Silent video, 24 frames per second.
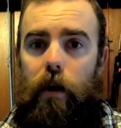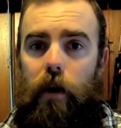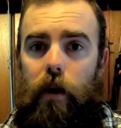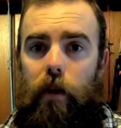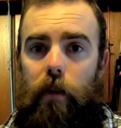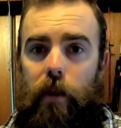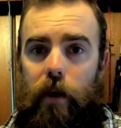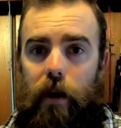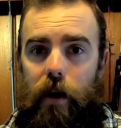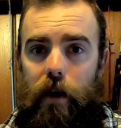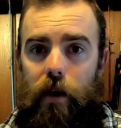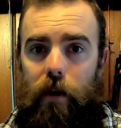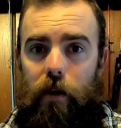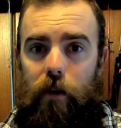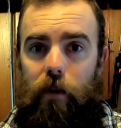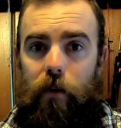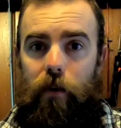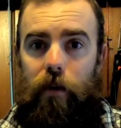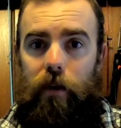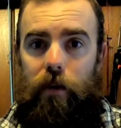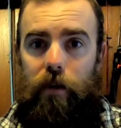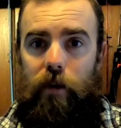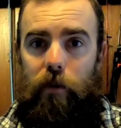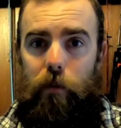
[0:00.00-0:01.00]
And they are
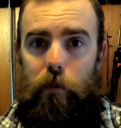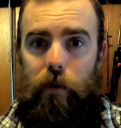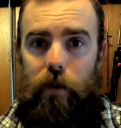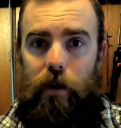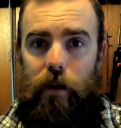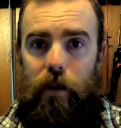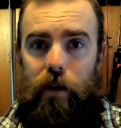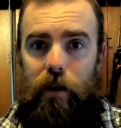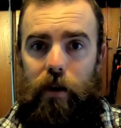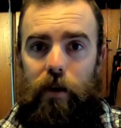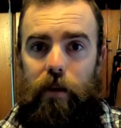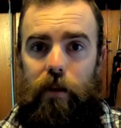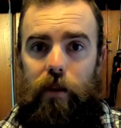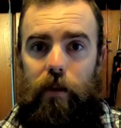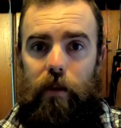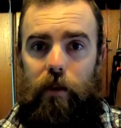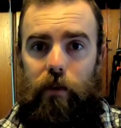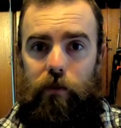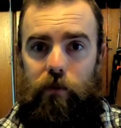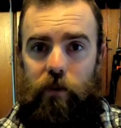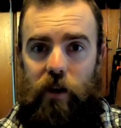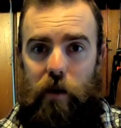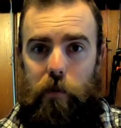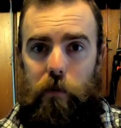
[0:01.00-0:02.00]
going to be
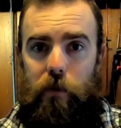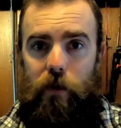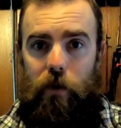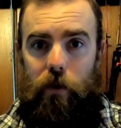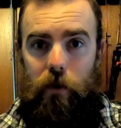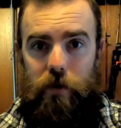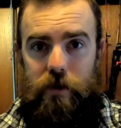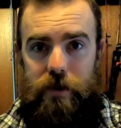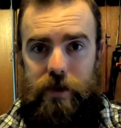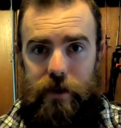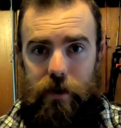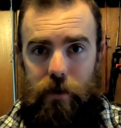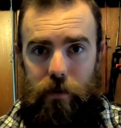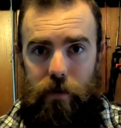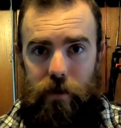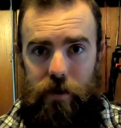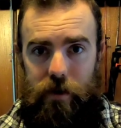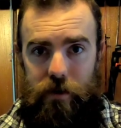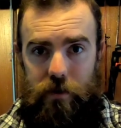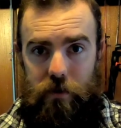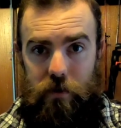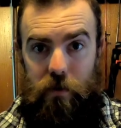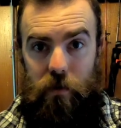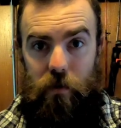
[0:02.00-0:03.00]
the Zebco
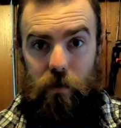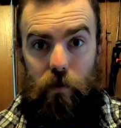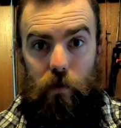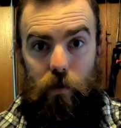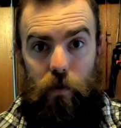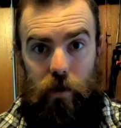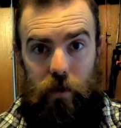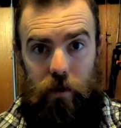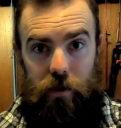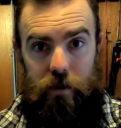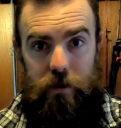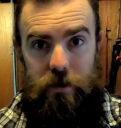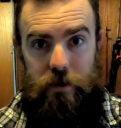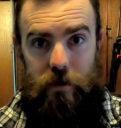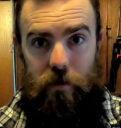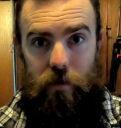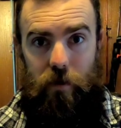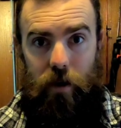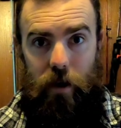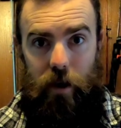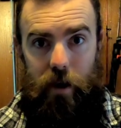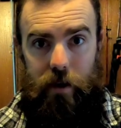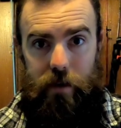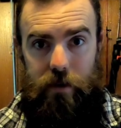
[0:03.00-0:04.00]
series, reels
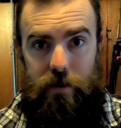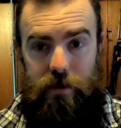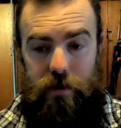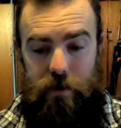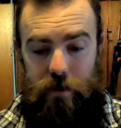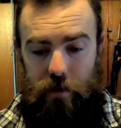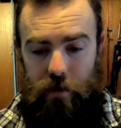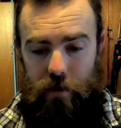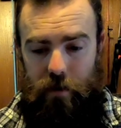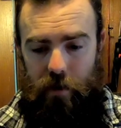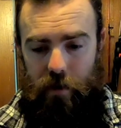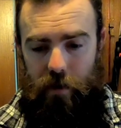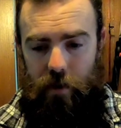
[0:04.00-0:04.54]
and rods.